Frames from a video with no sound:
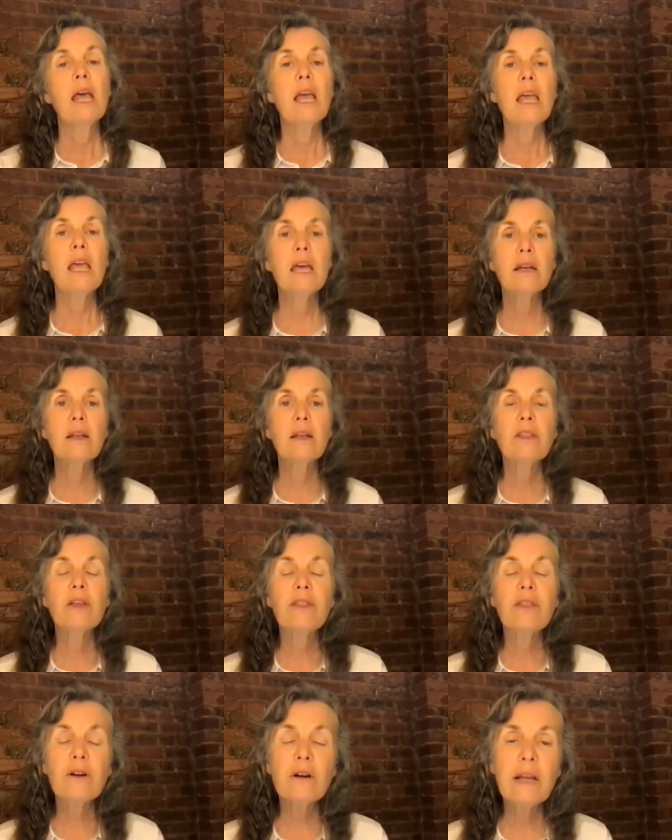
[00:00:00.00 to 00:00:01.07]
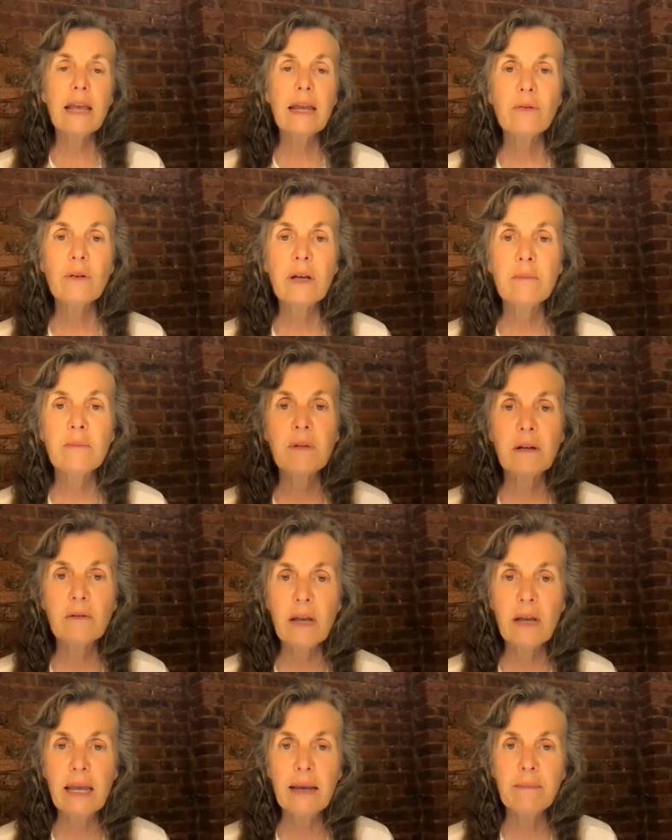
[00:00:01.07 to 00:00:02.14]
In the third atrium
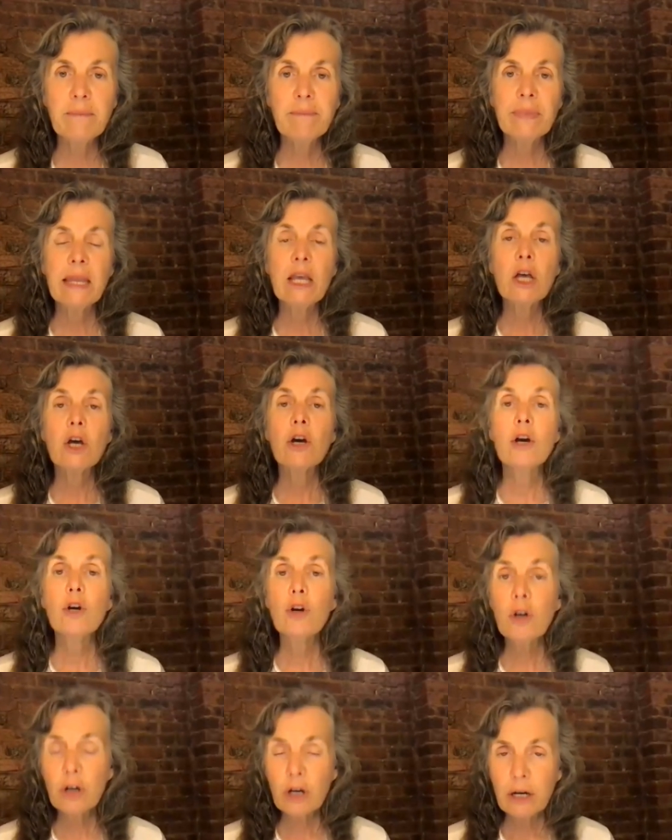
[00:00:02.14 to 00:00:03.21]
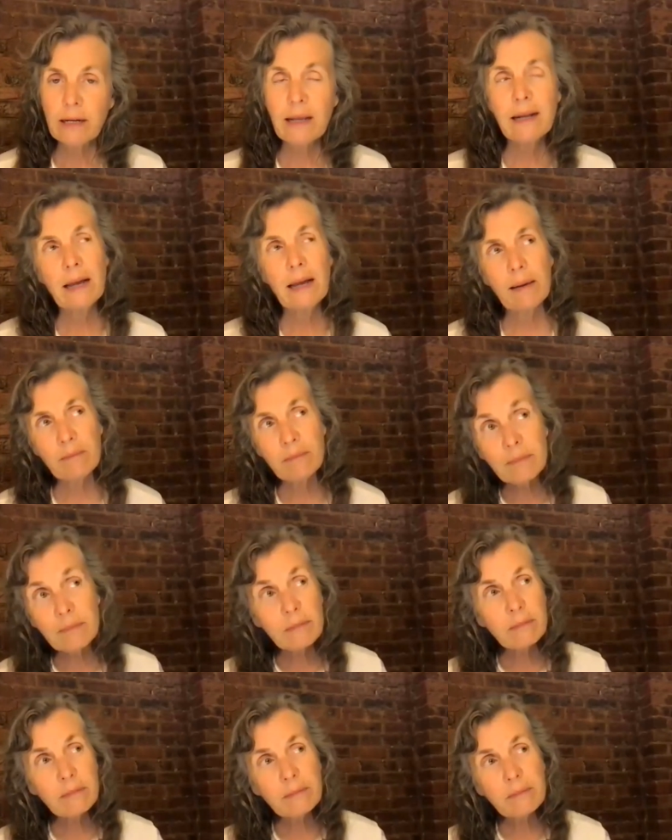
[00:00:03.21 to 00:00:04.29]
degree, good and i'm
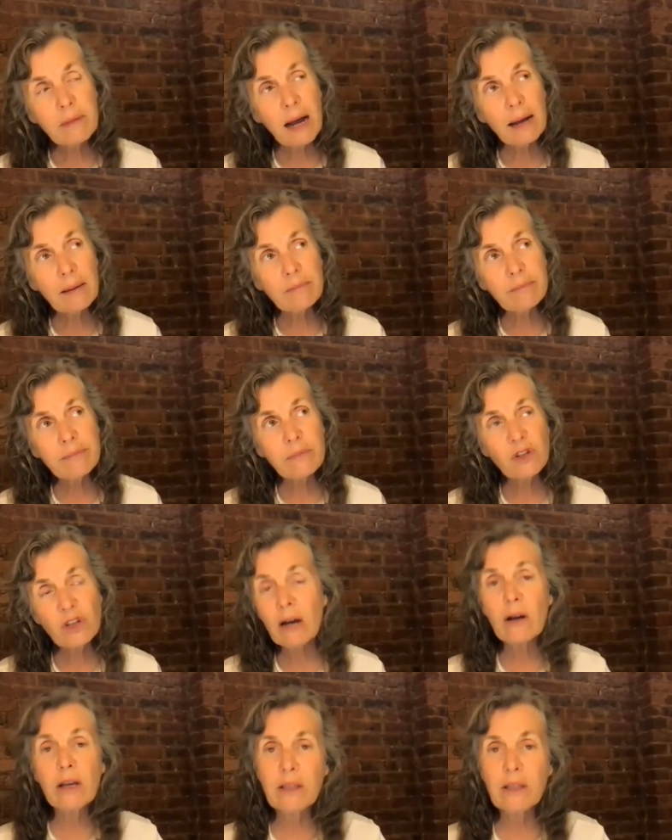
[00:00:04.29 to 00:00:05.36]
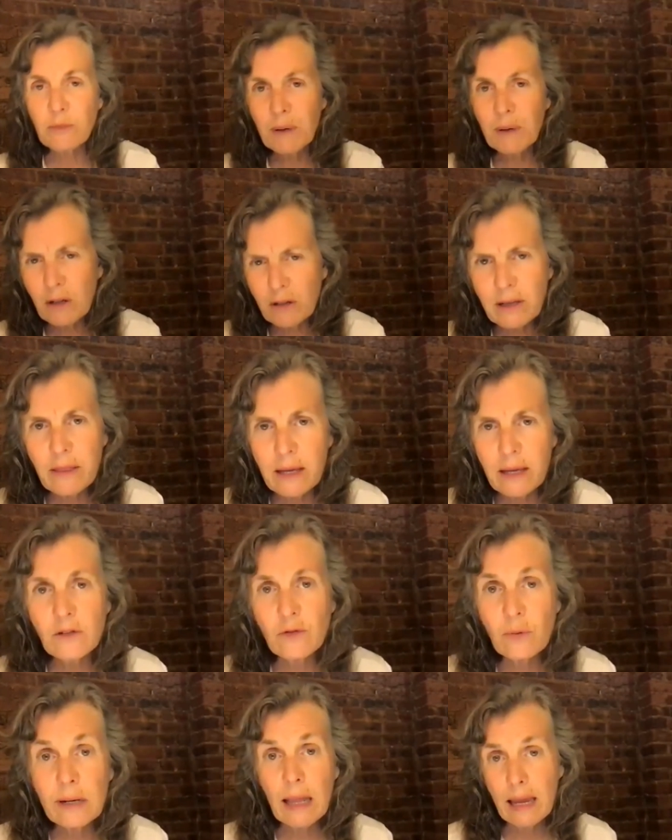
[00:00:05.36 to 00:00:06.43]
i'm sharing this because i think
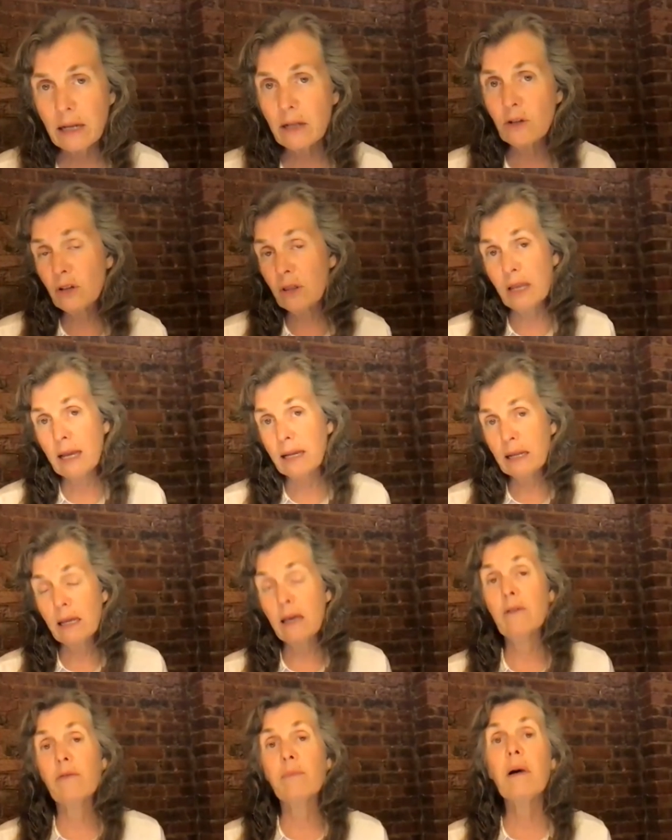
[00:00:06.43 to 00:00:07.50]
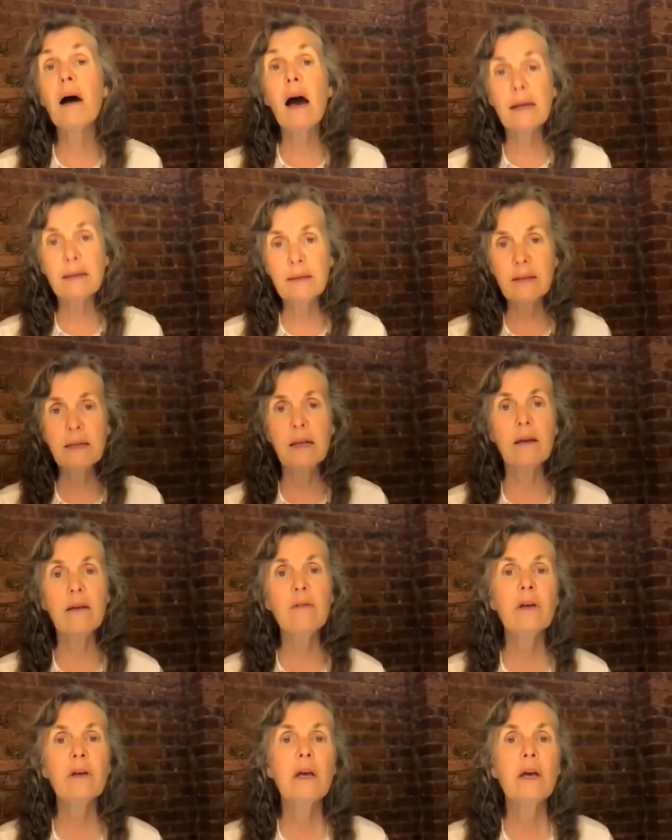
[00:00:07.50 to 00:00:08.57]
it's related to the idea of positive